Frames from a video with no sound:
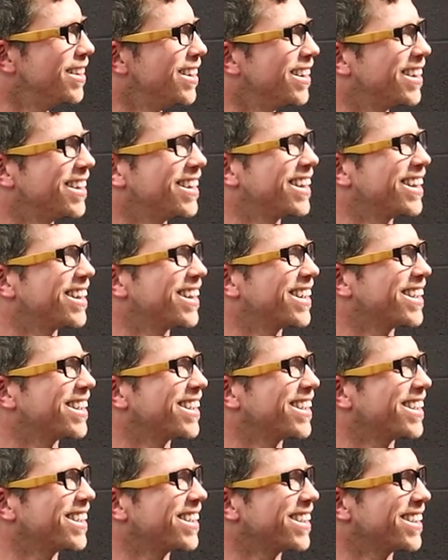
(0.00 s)

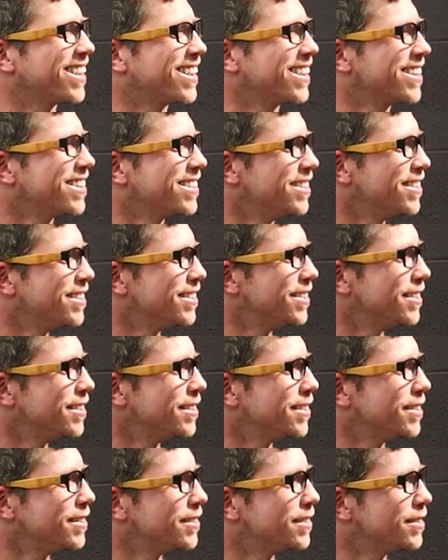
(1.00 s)

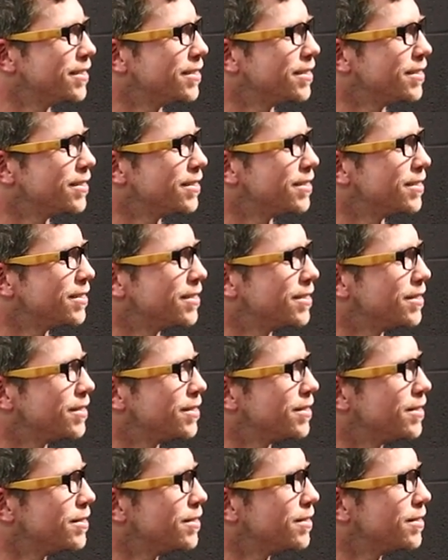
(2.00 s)

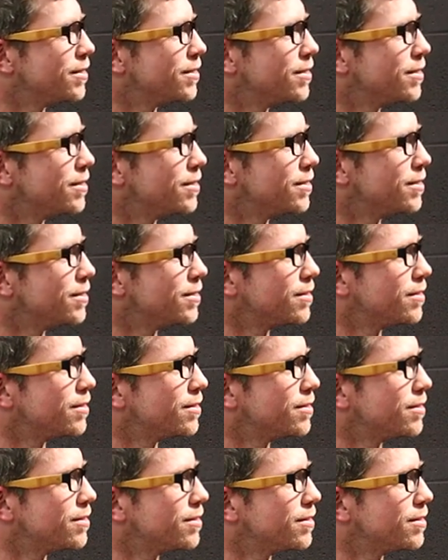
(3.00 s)
(not speaking)